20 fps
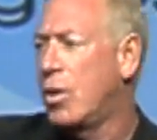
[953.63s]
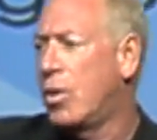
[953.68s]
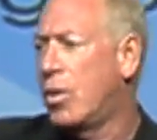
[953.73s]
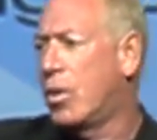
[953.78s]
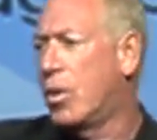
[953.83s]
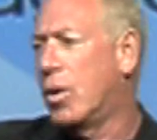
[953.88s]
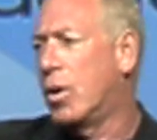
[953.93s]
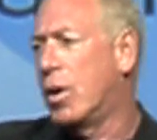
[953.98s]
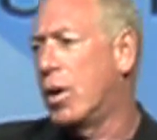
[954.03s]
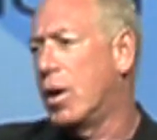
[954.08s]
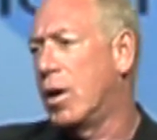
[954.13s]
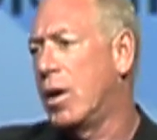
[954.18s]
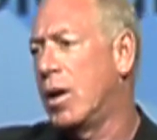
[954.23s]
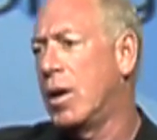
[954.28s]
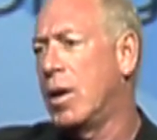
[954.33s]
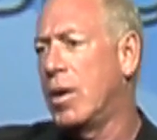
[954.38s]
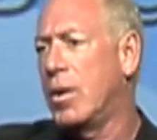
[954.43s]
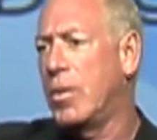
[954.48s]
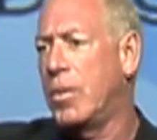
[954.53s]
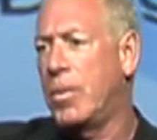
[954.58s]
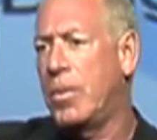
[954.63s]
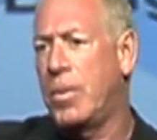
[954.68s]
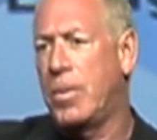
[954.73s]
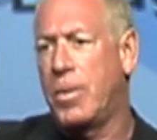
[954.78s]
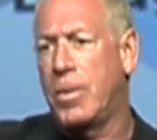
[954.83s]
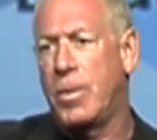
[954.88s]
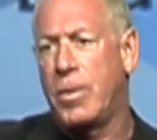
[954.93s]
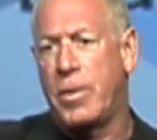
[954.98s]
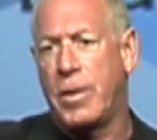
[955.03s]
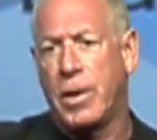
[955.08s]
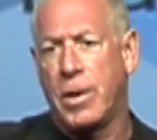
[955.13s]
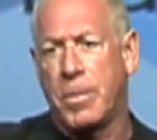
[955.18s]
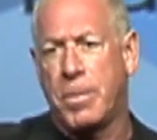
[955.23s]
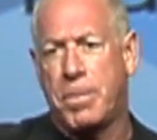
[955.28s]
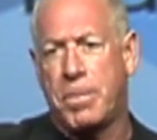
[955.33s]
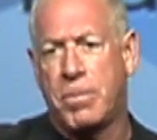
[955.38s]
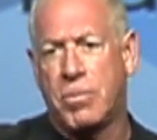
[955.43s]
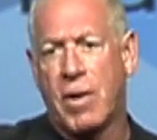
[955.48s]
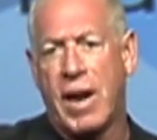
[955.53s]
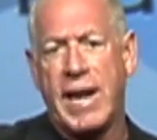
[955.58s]
or they're
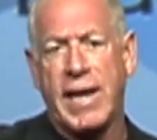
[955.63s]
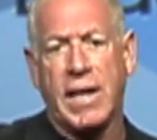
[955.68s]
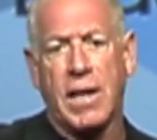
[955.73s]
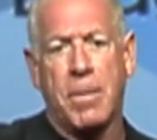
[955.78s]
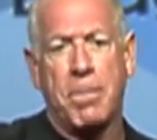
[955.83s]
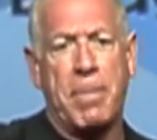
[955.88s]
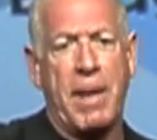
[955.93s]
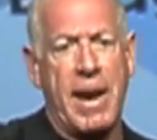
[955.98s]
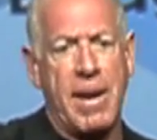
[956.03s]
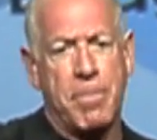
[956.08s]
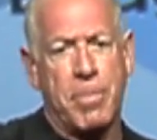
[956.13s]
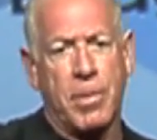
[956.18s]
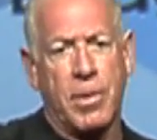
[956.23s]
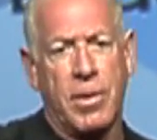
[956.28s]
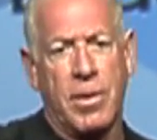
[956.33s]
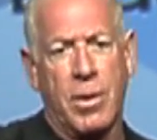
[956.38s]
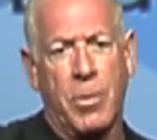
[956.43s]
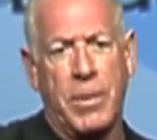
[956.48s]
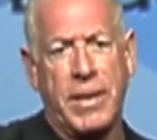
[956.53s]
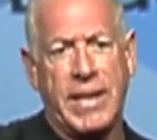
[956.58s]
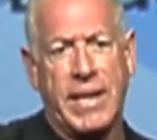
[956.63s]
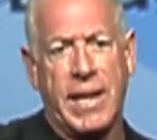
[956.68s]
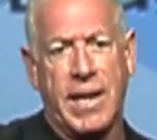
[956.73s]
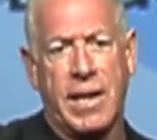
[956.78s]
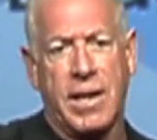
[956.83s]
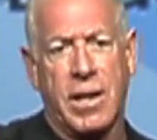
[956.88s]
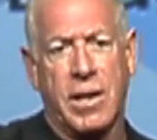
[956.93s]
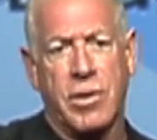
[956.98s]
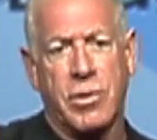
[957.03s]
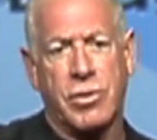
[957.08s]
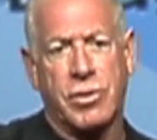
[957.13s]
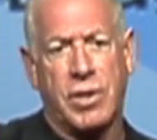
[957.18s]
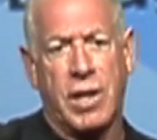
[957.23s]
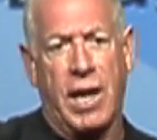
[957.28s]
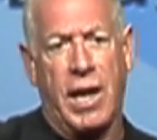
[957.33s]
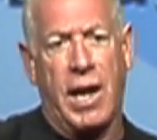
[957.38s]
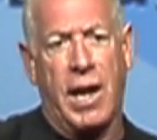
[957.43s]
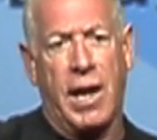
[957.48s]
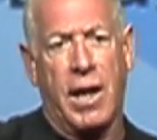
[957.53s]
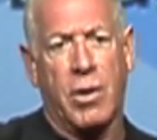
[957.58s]
writing on paper that we can't
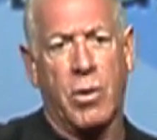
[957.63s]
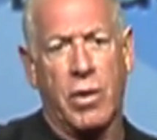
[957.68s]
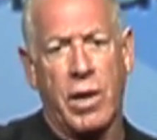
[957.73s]
understand,